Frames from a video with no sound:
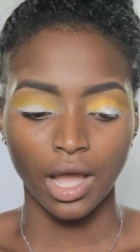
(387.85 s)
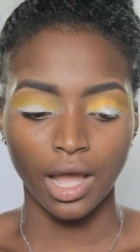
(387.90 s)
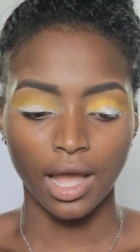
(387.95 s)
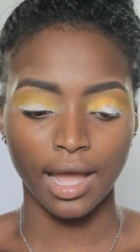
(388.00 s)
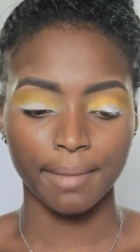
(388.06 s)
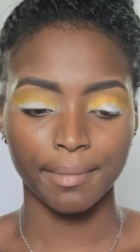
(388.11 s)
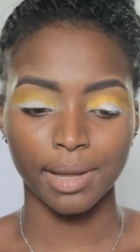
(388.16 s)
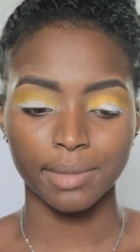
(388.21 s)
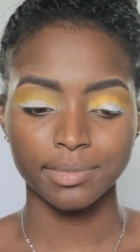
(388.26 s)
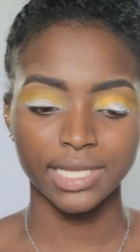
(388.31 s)

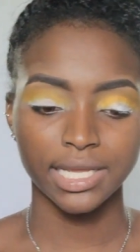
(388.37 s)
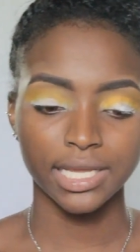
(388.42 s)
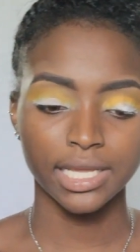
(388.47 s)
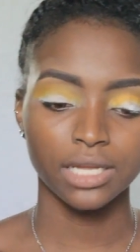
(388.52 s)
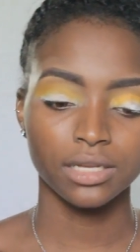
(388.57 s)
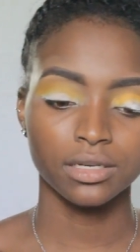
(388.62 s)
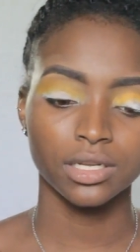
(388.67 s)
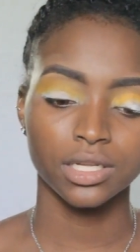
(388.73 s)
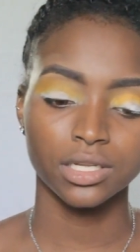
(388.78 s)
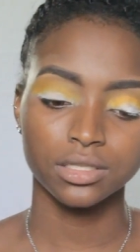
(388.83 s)
I'm
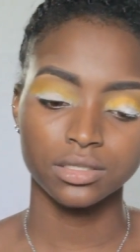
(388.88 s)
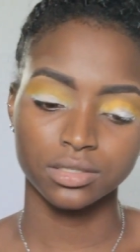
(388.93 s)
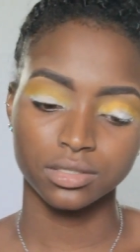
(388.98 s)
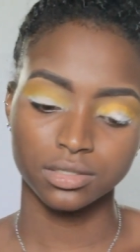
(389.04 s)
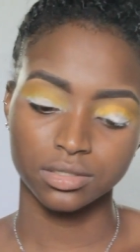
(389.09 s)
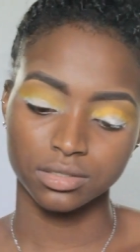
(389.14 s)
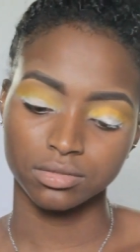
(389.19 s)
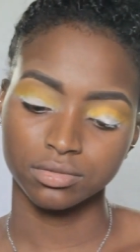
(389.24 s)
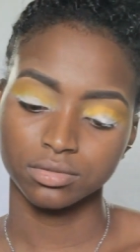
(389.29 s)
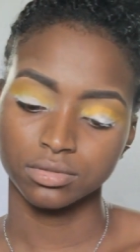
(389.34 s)
taking
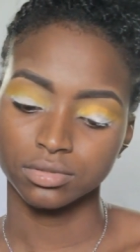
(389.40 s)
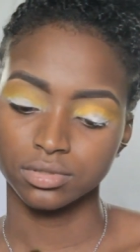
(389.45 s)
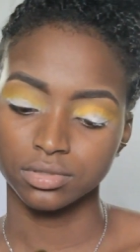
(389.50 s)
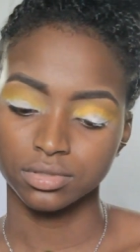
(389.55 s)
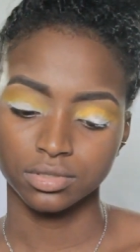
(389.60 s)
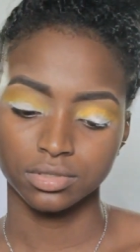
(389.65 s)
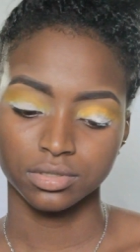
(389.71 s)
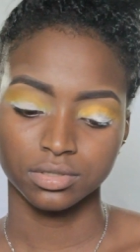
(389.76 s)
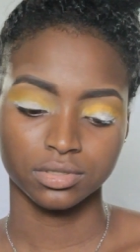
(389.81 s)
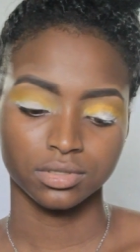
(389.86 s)
this,
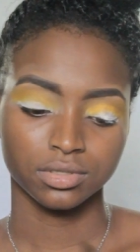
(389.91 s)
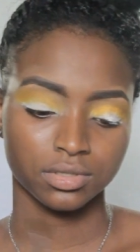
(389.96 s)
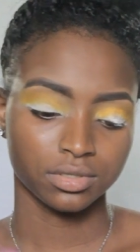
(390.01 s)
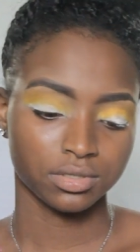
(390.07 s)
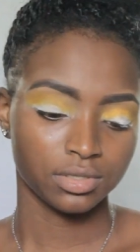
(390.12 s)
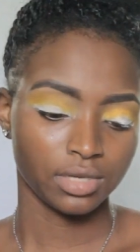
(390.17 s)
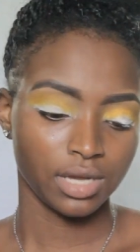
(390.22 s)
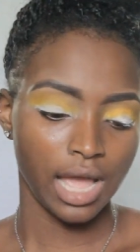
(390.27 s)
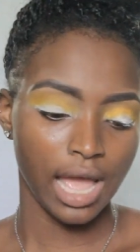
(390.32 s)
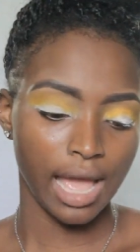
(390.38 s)

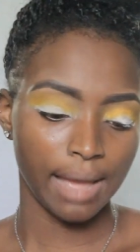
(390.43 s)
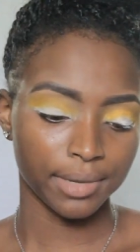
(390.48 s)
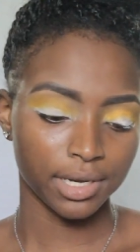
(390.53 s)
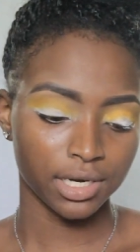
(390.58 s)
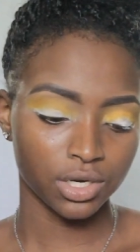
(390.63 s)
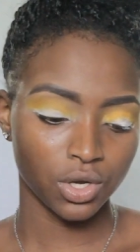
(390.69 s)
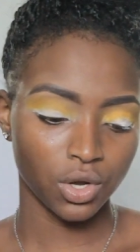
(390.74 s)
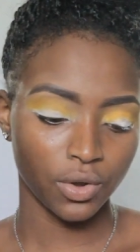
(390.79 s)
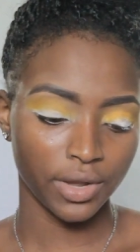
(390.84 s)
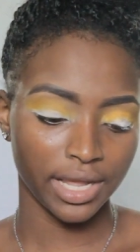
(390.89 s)
I'm
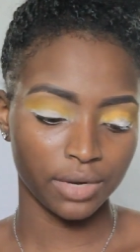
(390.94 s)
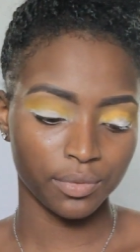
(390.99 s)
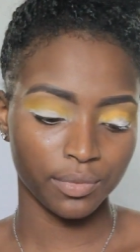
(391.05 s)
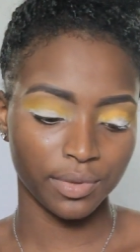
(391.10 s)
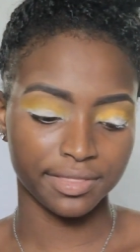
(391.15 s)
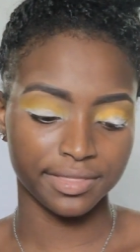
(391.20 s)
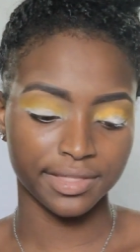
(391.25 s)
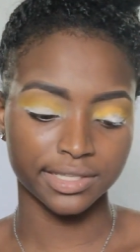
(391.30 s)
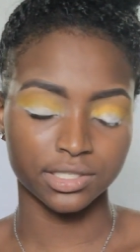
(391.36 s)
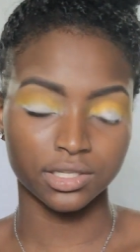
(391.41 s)
gonna go in
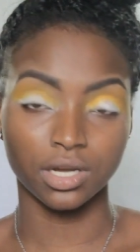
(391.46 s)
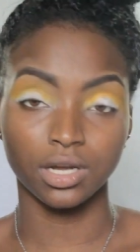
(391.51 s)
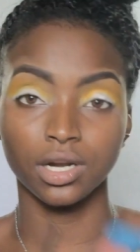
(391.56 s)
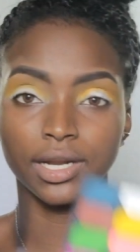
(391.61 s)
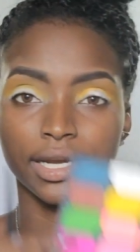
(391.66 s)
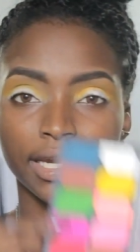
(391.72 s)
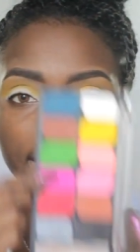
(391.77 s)
with this color